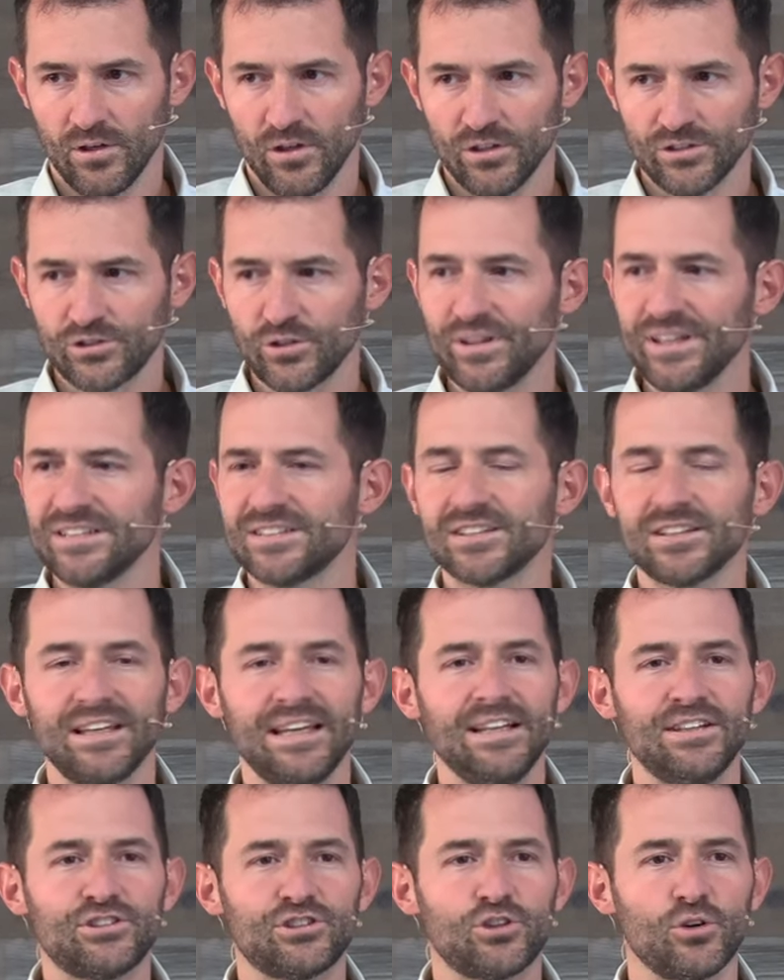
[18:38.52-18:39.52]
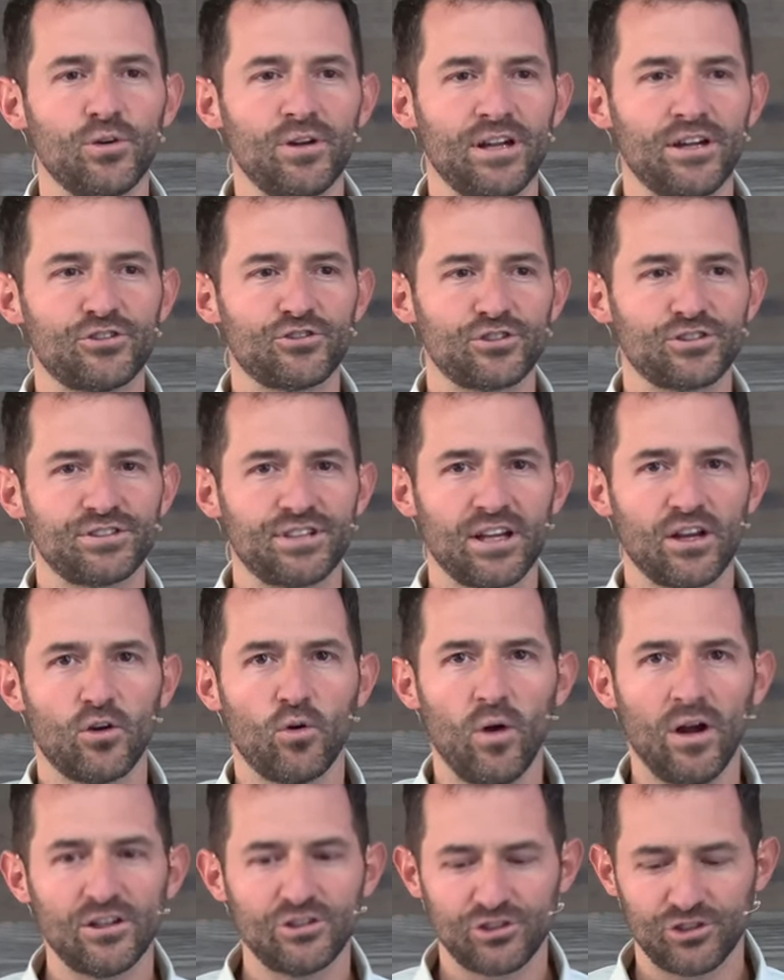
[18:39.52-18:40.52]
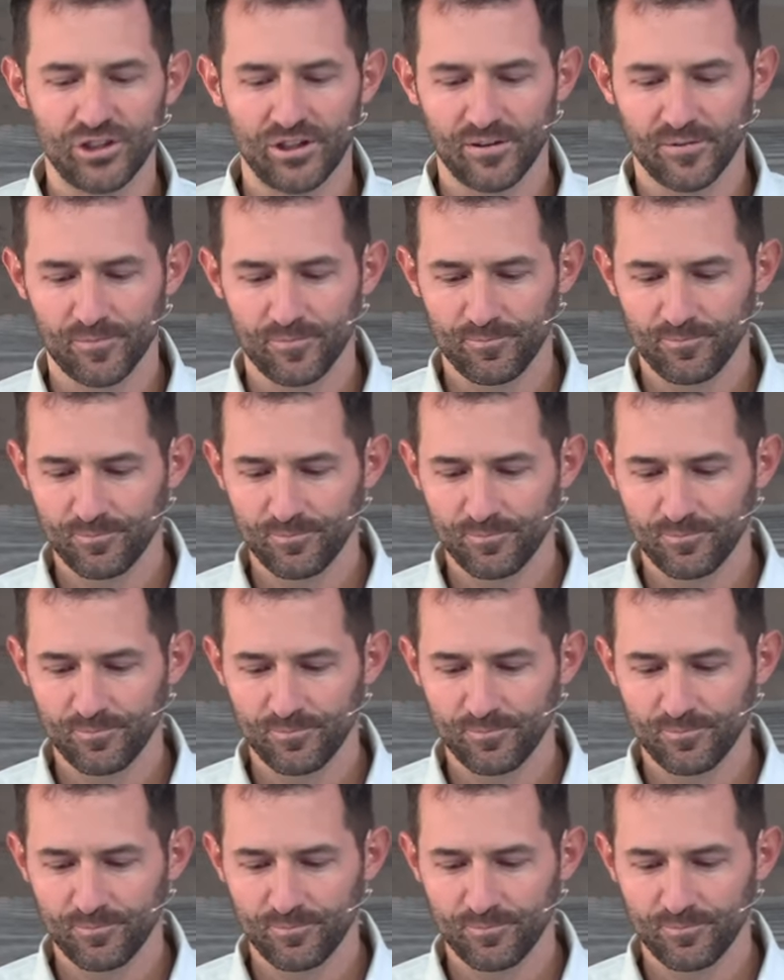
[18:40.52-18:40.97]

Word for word: So this leads to an interesting question.